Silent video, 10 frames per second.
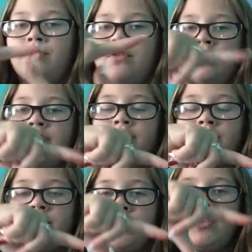
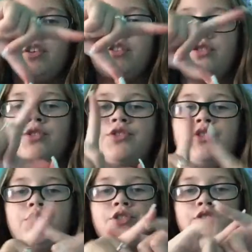
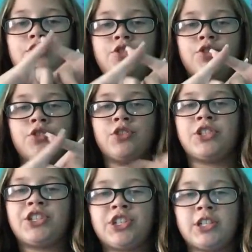
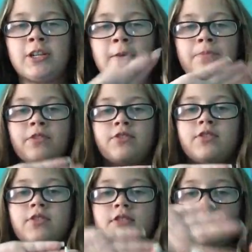
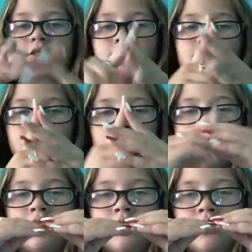
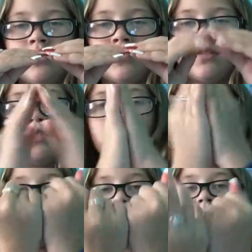
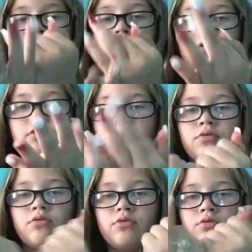
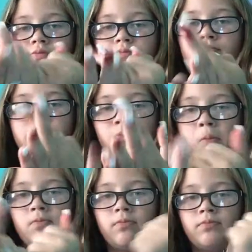
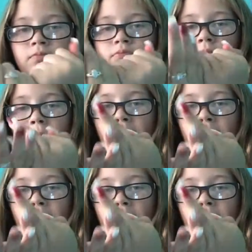[no speech]